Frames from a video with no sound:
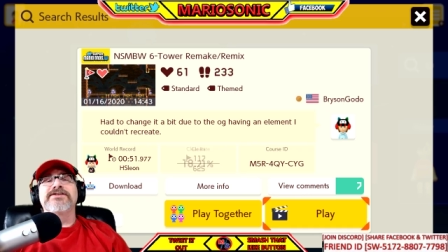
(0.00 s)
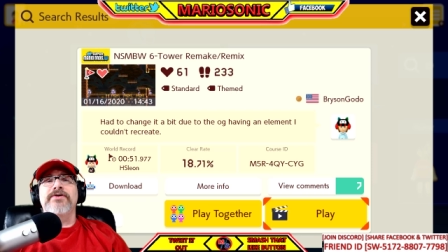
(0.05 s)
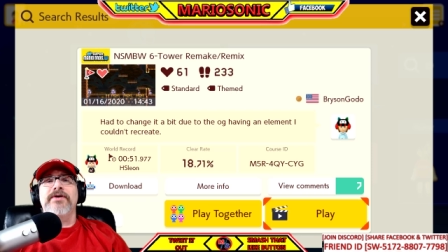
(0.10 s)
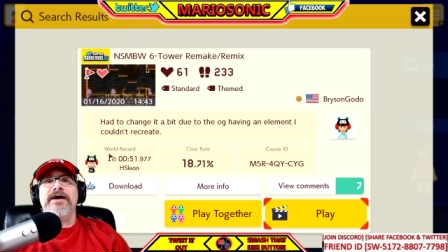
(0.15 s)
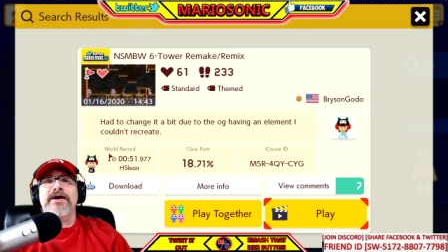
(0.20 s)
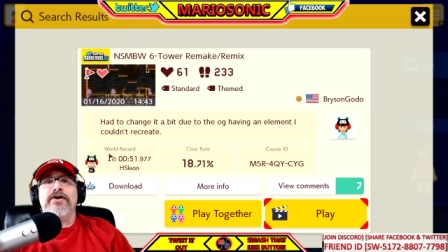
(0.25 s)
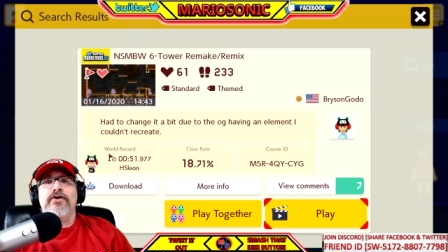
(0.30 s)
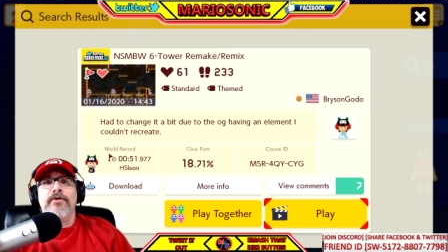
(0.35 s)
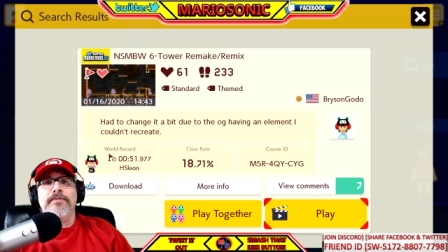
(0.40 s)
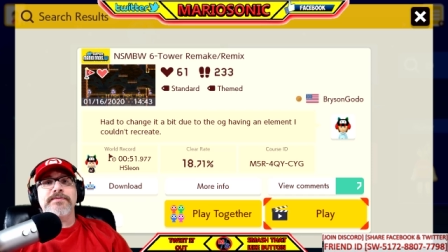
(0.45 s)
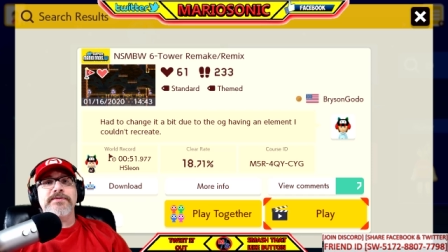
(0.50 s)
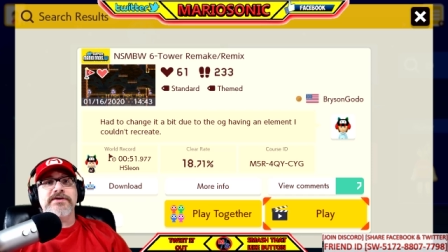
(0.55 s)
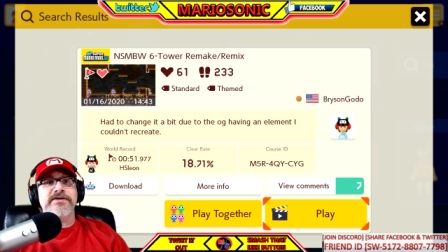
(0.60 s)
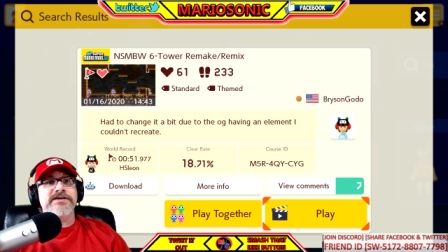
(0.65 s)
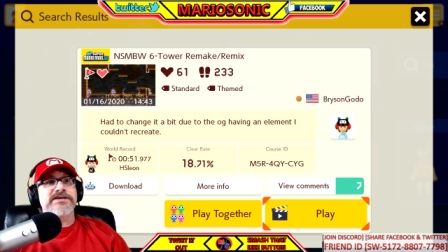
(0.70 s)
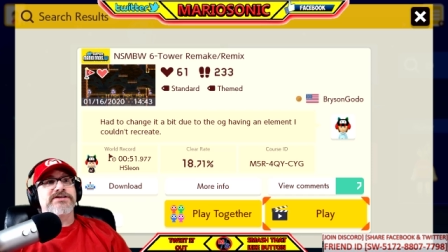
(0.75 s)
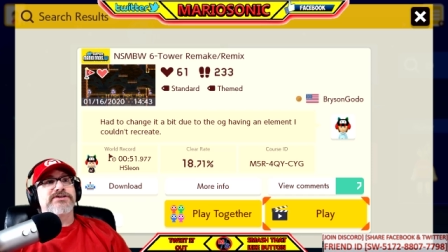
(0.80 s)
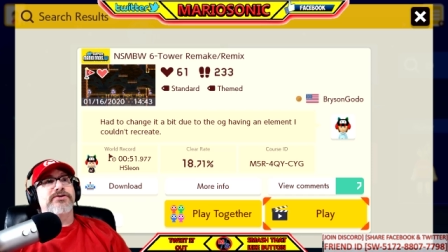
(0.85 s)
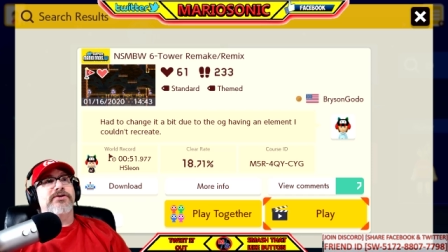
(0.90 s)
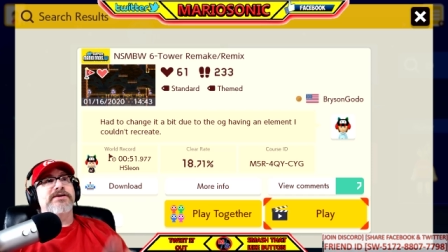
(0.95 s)
I hope you
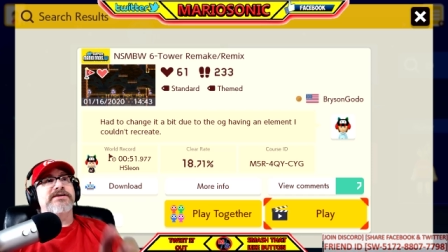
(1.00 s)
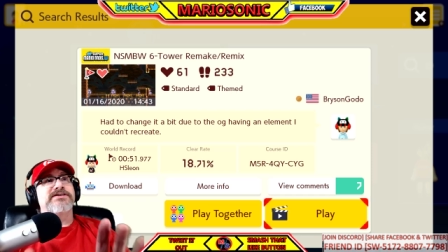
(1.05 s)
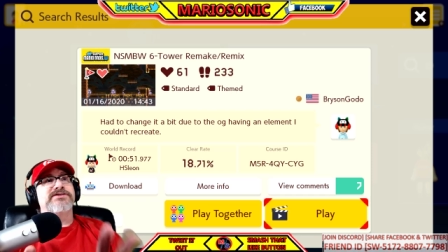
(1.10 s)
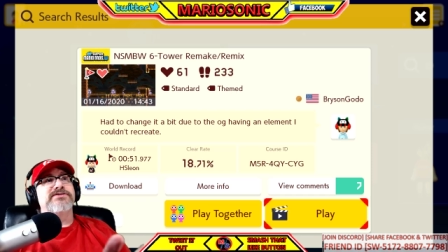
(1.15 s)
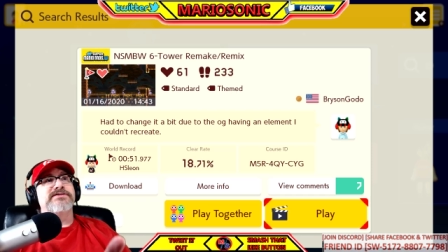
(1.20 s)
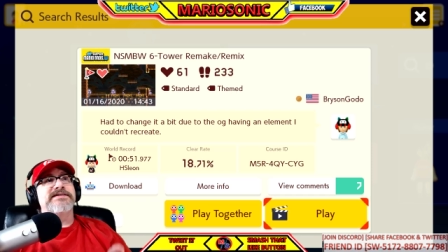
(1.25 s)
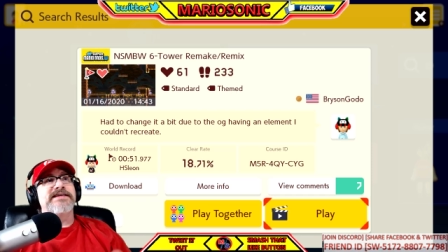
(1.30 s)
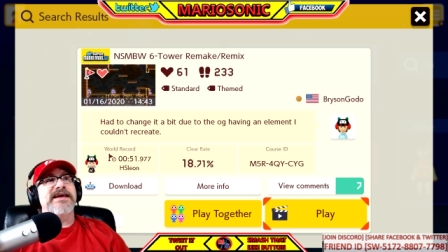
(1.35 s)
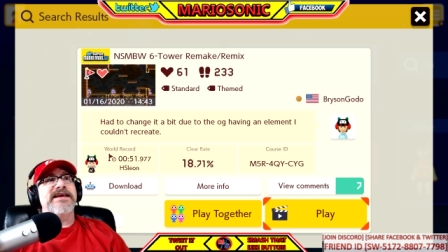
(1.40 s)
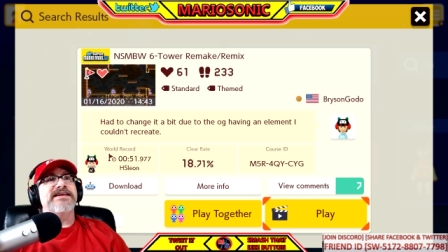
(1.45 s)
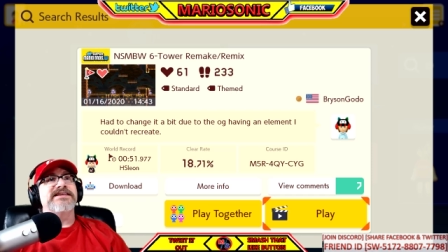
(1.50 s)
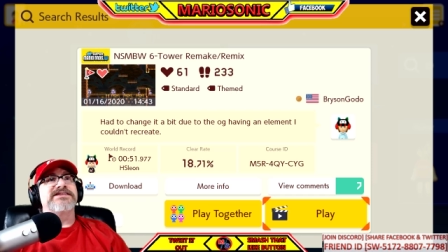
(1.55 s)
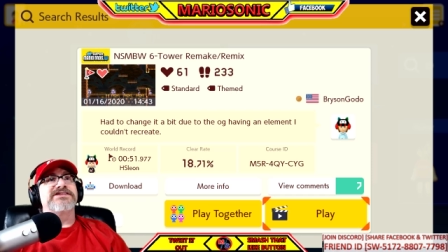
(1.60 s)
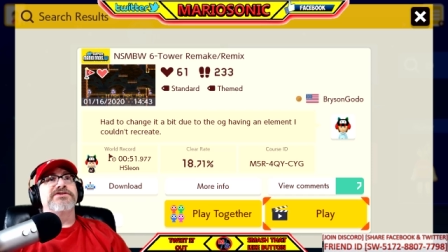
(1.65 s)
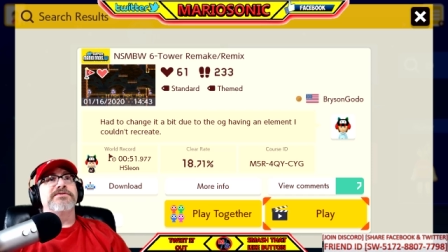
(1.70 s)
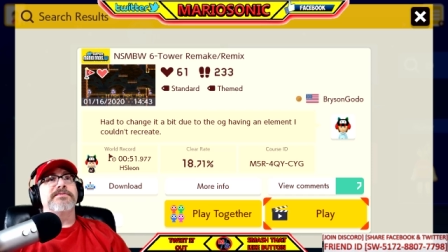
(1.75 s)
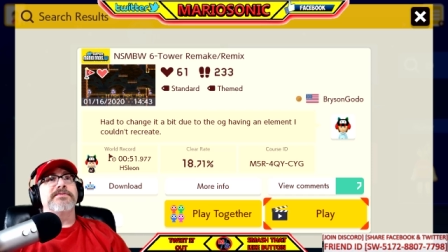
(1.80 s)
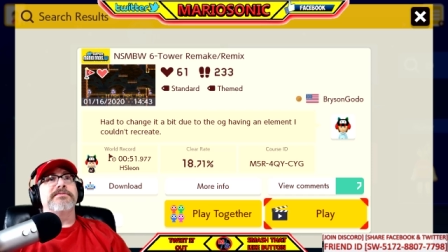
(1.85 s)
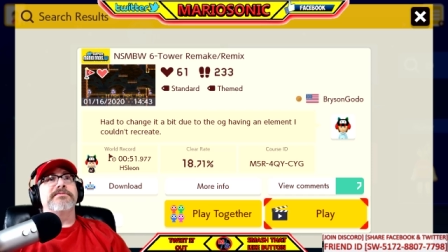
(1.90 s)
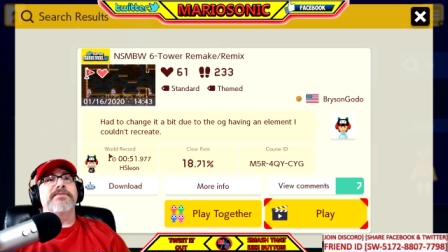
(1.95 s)
enjoyed today's
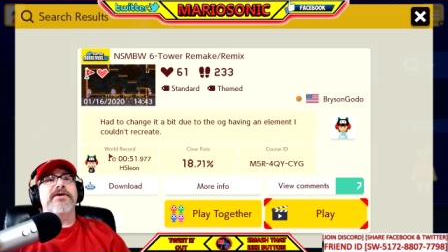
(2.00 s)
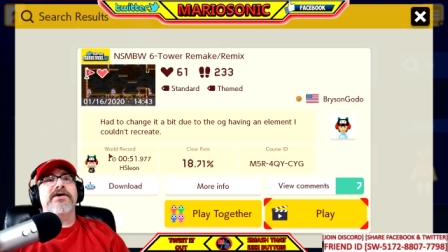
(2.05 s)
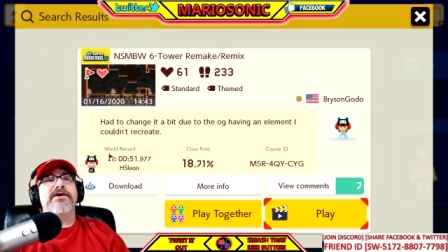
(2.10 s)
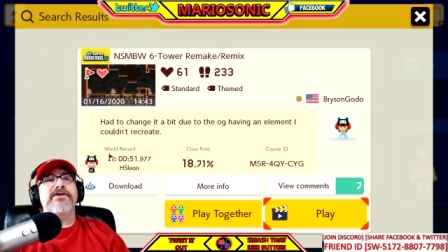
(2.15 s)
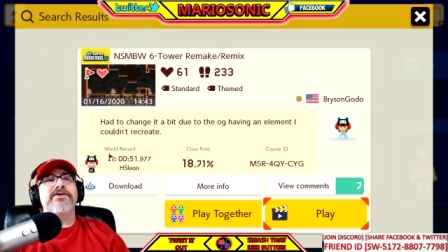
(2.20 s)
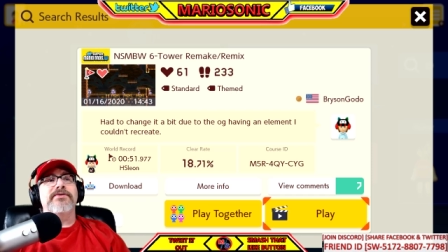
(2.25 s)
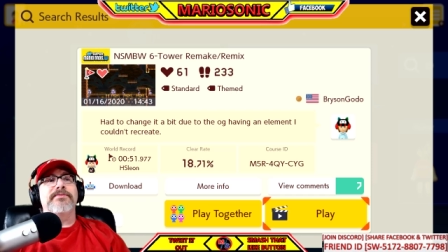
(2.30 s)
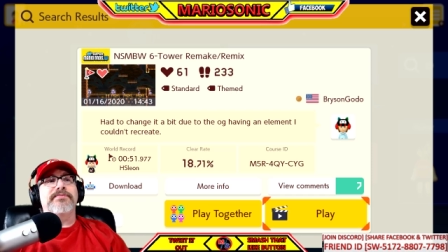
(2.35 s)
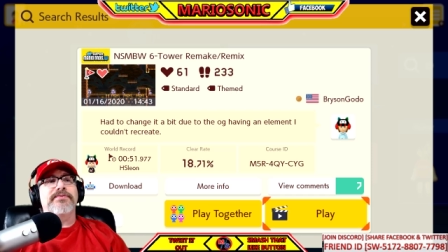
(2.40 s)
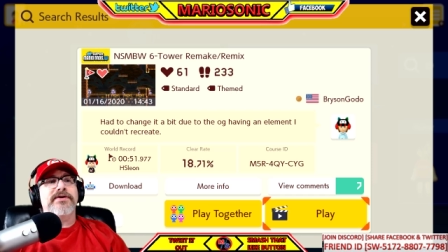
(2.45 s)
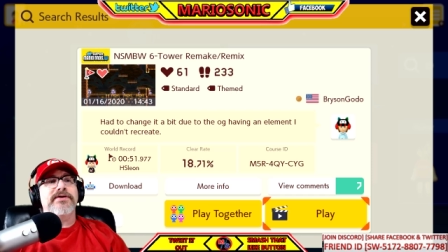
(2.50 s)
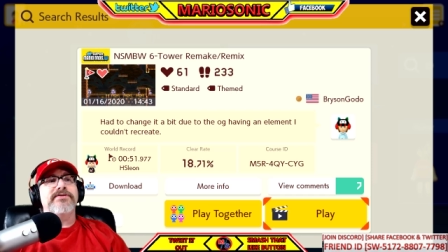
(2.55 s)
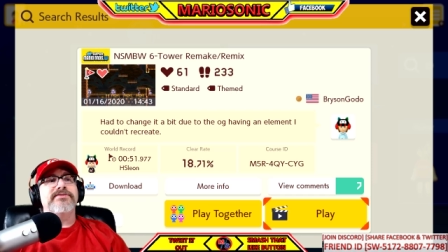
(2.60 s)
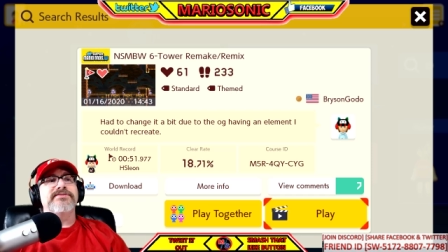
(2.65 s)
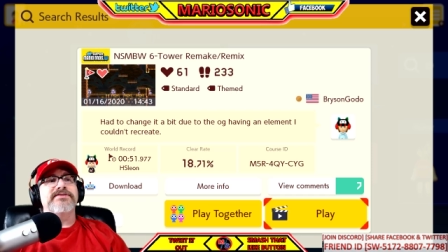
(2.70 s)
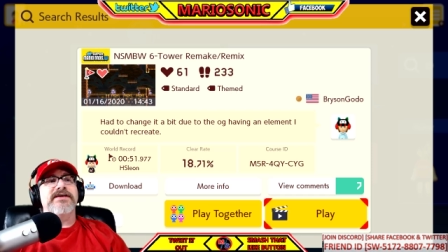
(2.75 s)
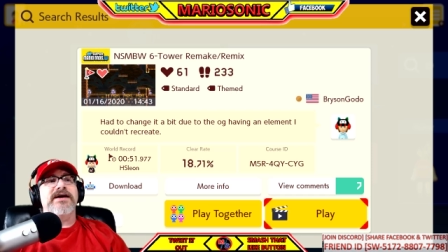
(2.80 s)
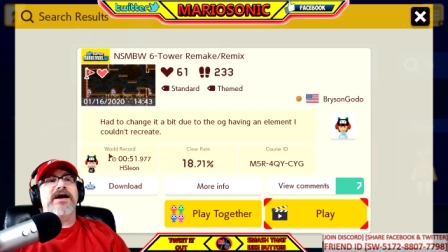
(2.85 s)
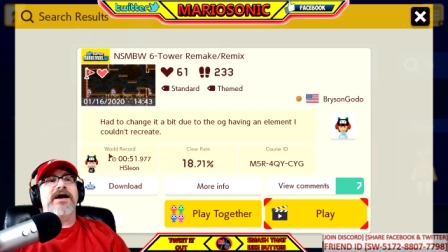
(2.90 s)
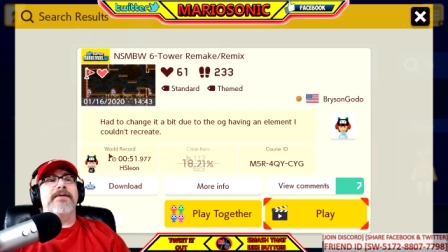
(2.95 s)
Super Mario Brothers,
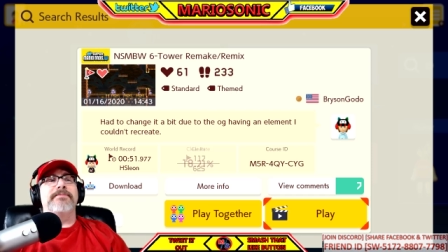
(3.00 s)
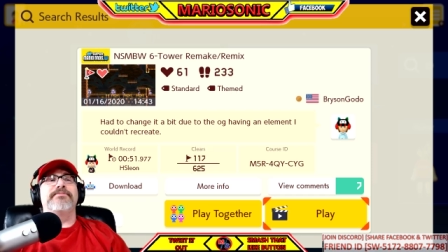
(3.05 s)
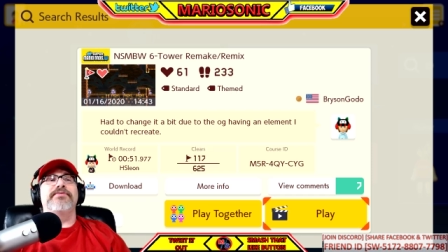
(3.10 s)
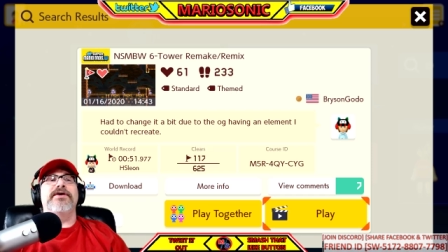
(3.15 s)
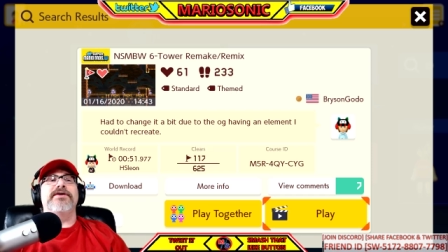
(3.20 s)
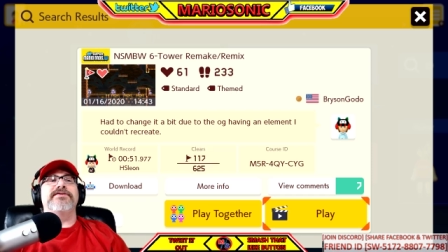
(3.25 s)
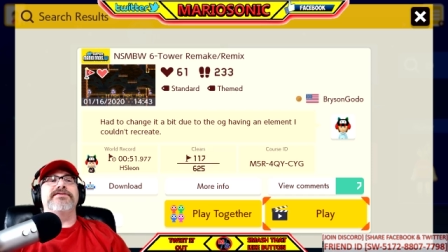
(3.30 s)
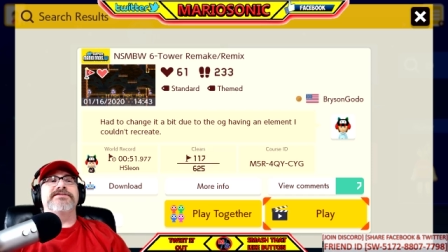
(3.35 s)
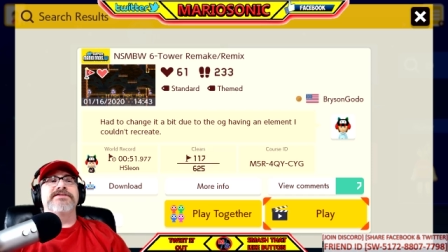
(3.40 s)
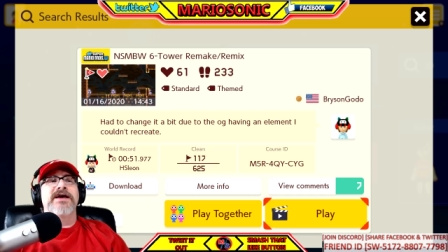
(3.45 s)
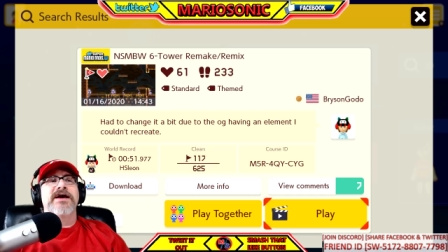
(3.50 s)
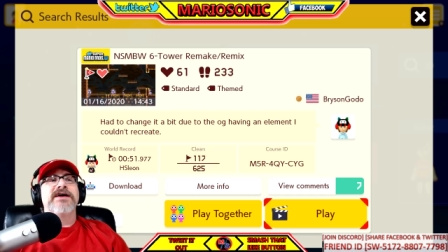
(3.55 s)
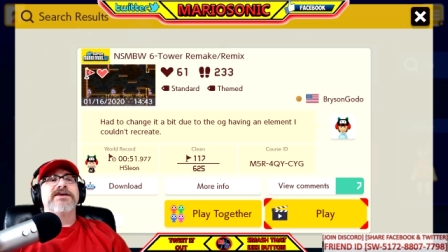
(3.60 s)
uh, Brothers,